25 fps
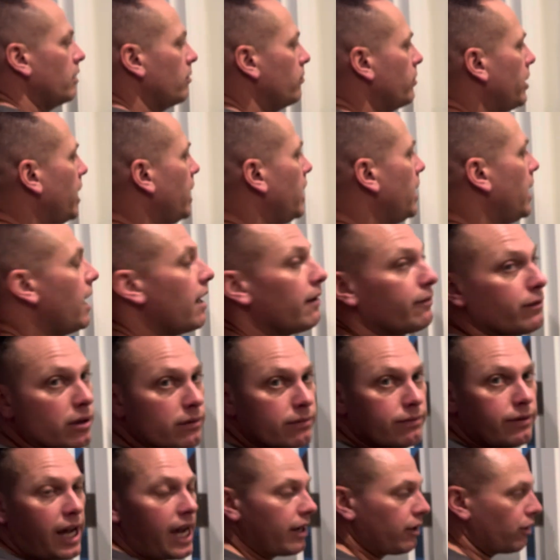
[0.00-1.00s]
ready to have your
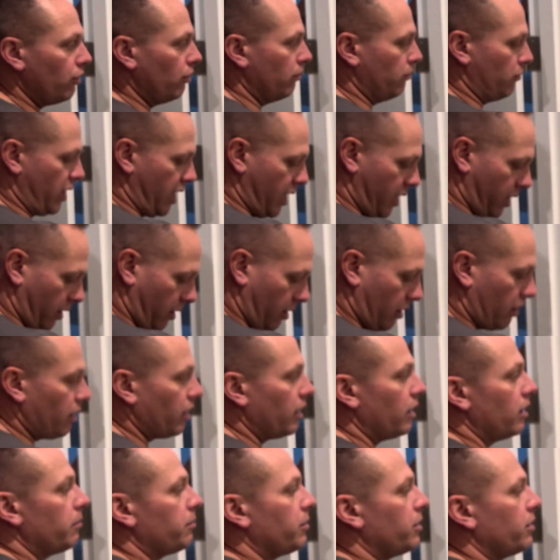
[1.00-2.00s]
vacuum ready to clean
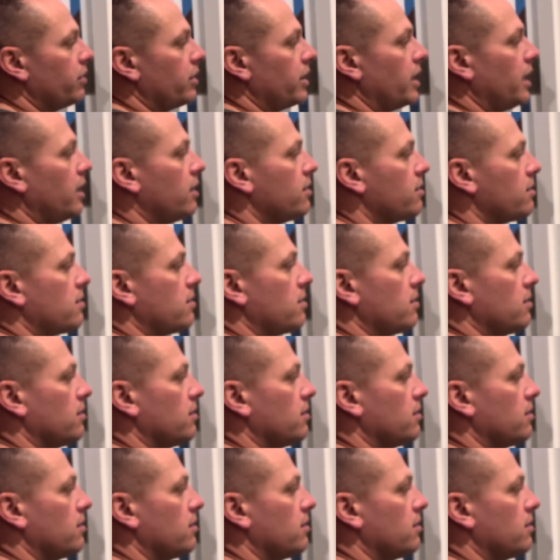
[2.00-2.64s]
up your dust.